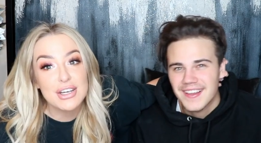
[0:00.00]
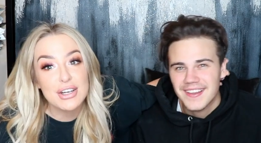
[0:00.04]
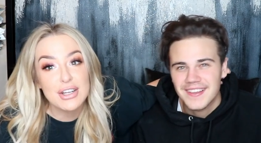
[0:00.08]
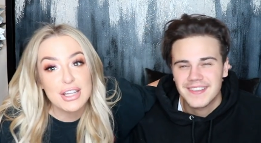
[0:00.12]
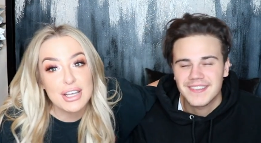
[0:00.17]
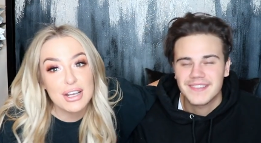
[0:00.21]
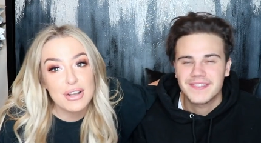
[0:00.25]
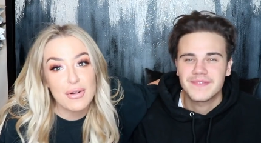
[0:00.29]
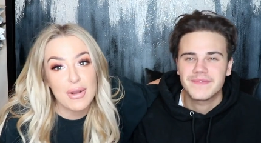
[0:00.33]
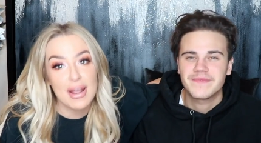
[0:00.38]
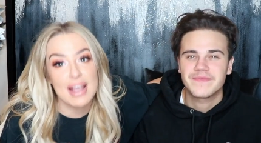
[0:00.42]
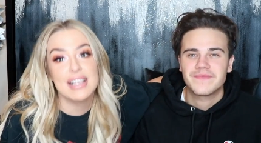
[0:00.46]
Speaker 1: literally
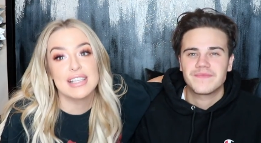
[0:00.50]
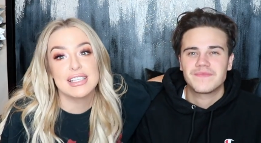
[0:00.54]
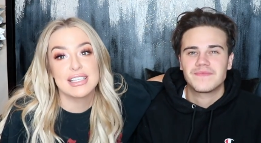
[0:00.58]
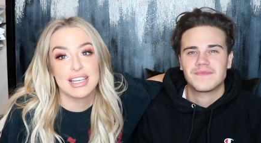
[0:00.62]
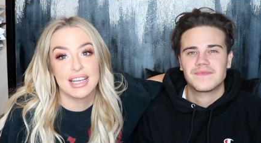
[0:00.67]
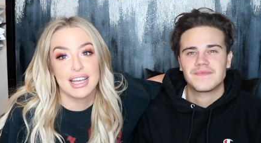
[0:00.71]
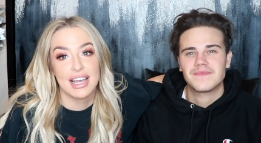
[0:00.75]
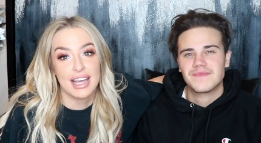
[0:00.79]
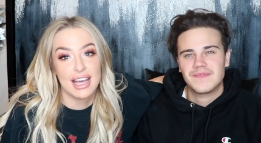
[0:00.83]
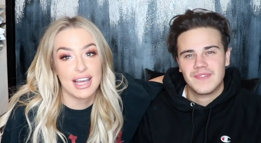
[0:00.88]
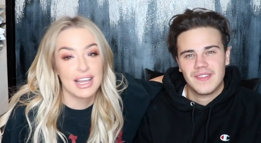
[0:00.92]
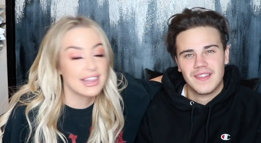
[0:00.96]

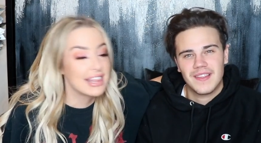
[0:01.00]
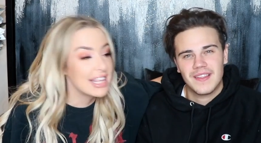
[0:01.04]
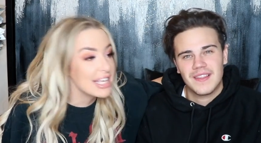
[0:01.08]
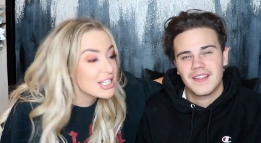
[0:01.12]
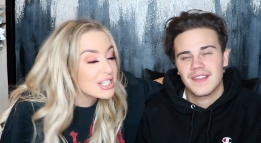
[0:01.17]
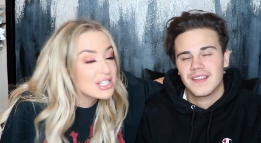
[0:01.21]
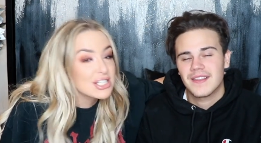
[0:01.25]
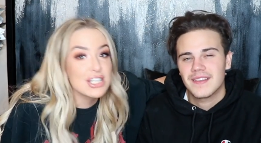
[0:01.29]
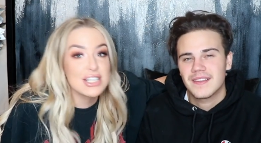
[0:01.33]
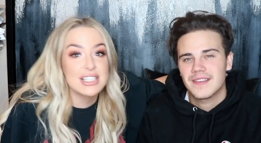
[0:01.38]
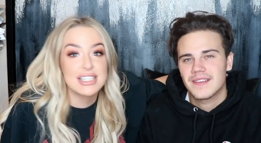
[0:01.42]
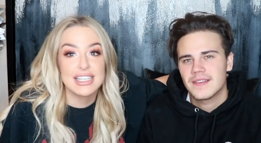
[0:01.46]
crazy. This
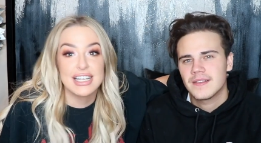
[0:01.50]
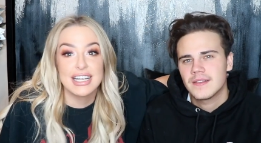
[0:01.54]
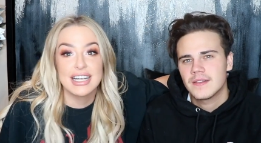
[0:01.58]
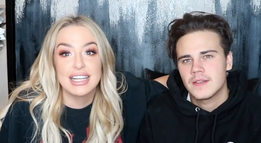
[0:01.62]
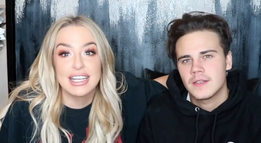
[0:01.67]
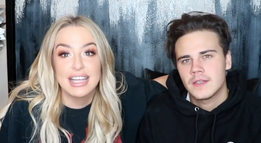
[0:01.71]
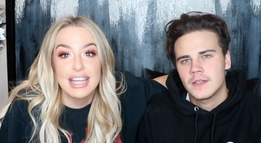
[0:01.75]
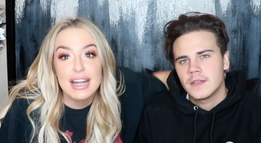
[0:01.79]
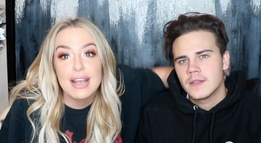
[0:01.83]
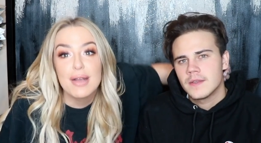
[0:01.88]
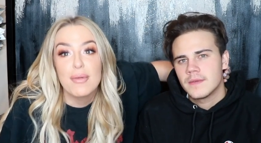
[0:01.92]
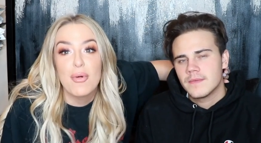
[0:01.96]
just in,
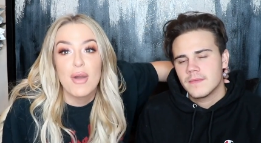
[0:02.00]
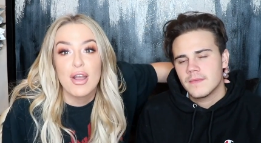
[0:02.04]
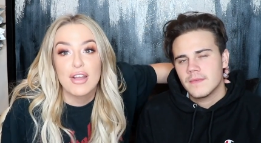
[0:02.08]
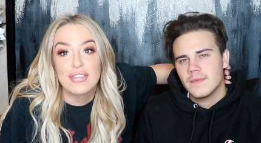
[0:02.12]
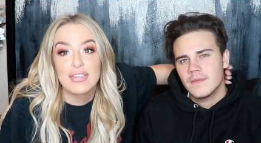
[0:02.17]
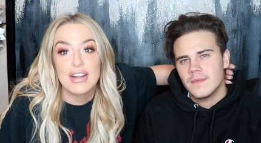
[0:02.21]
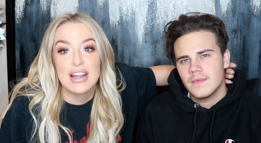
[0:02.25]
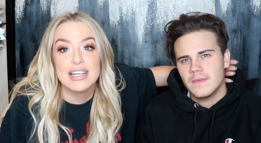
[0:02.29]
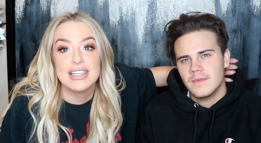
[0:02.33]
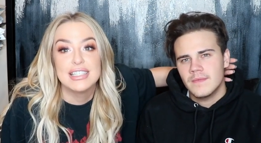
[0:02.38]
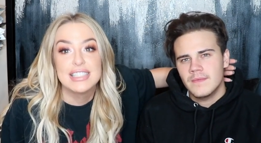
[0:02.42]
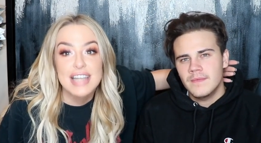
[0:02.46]
getting a
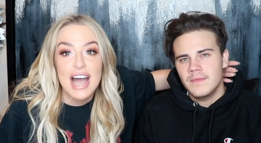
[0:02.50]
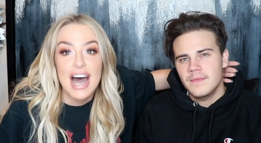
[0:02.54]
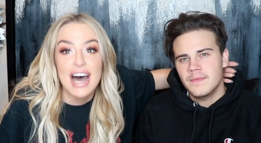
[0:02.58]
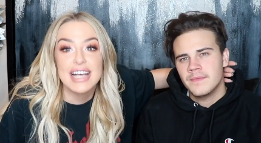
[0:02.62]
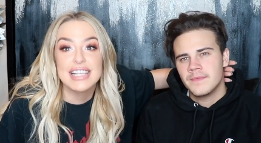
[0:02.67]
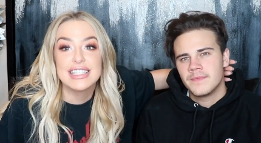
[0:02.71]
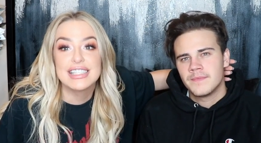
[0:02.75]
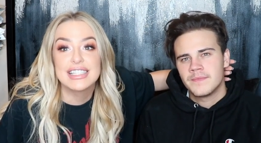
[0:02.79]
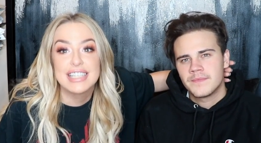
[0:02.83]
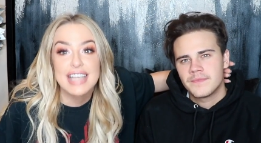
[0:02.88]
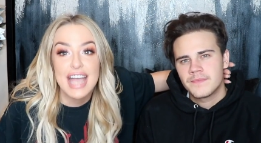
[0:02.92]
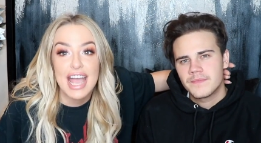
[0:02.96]
boyfriend
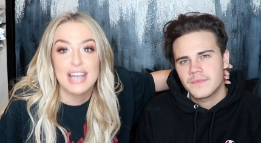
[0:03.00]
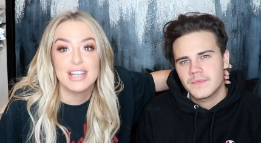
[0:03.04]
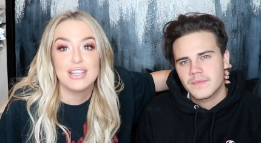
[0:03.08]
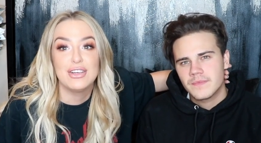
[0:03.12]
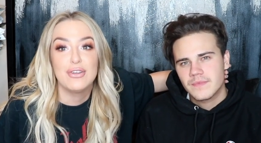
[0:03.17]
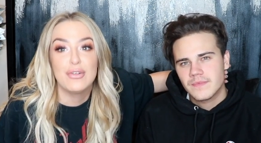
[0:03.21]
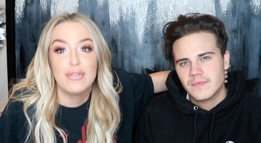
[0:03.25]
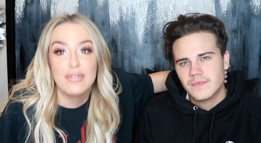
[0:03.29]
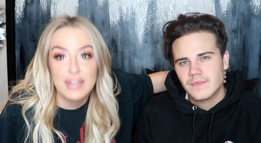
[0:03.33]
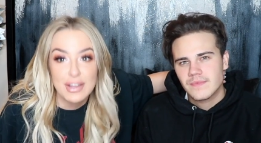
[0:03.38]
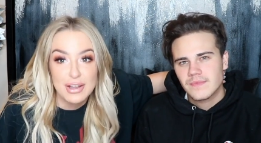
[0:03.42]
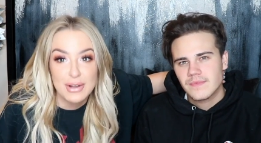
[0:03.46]
does get you
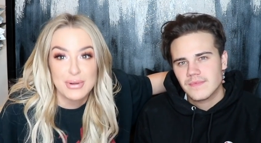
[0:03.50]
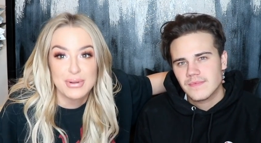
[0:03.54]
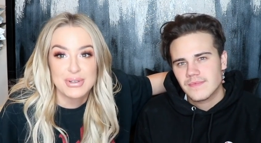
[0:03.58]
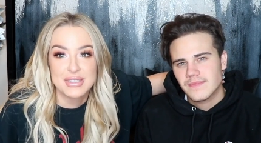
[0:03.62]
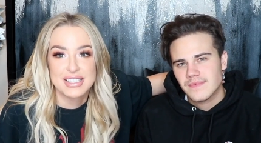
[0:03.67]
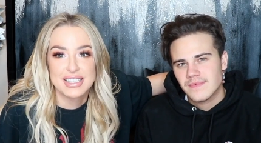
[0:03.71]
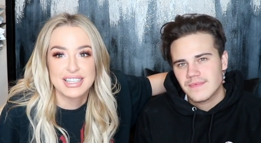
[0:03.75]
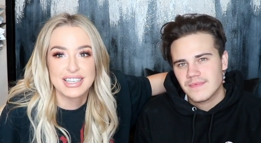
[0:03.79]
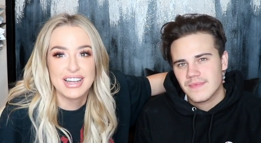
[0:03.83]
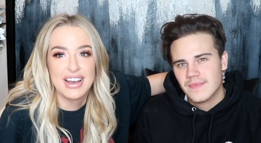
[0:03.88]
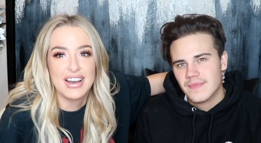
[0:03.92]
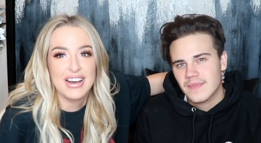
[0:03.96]
views.
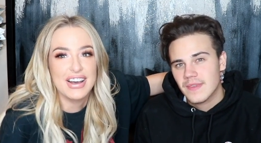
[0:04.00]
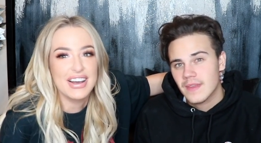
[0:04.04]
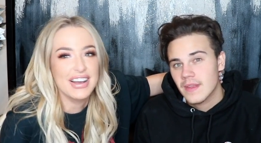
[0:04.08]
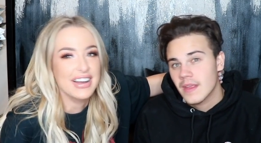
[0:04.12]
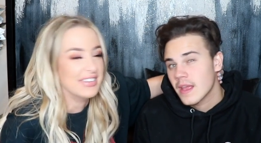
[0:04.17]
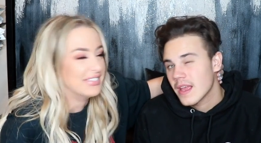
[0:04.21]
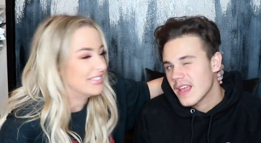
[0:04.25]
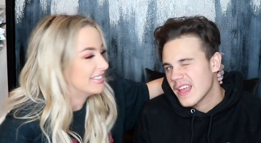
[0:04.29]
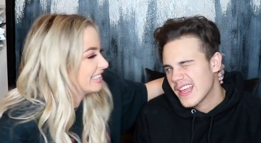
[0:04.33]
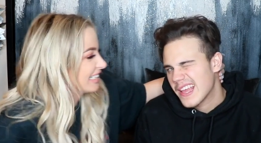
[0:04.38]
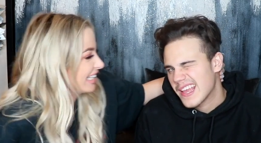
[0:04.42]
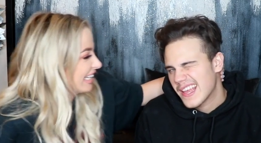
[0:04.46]

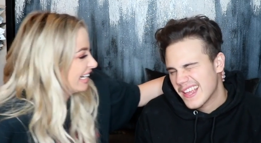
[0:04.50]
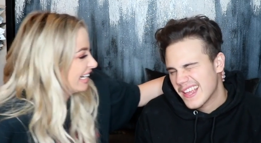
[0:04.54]
Just